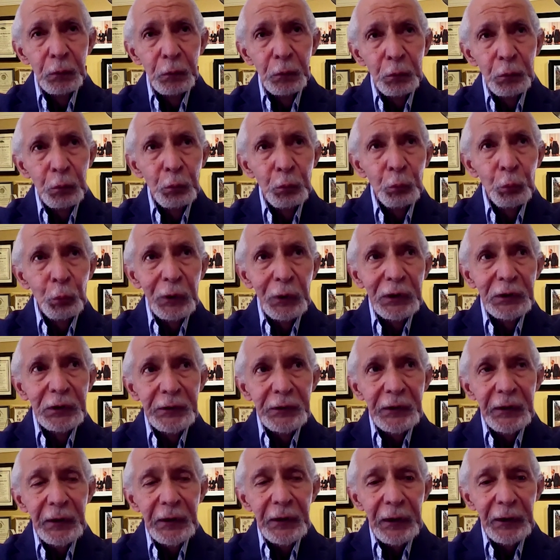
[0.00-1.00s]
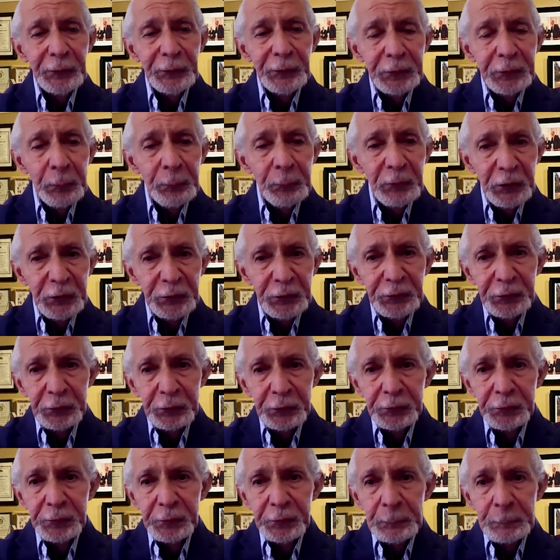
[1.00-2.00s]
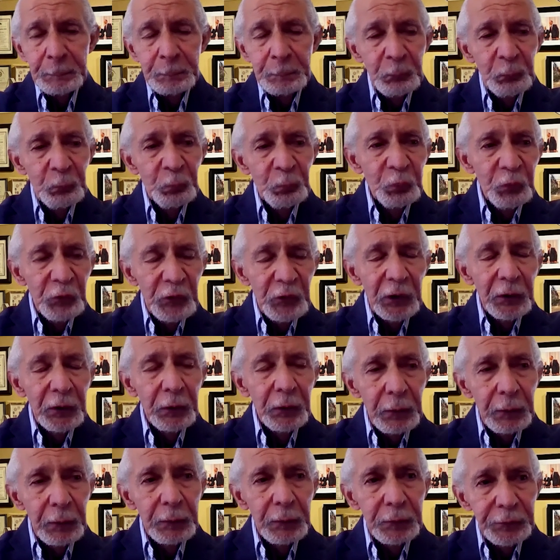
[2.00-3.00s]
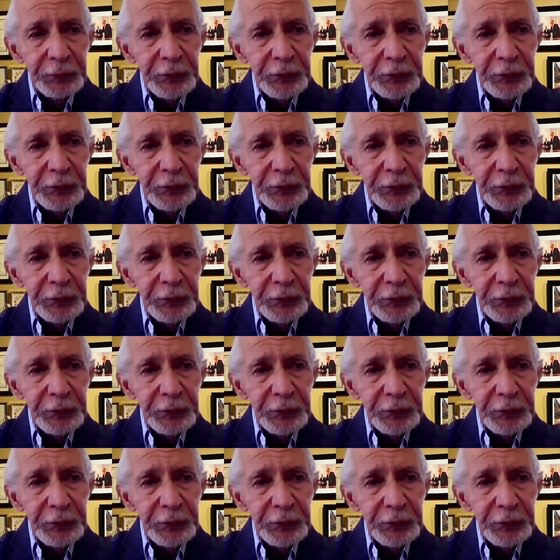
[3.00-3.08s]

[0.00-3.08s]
Well, they had some issues that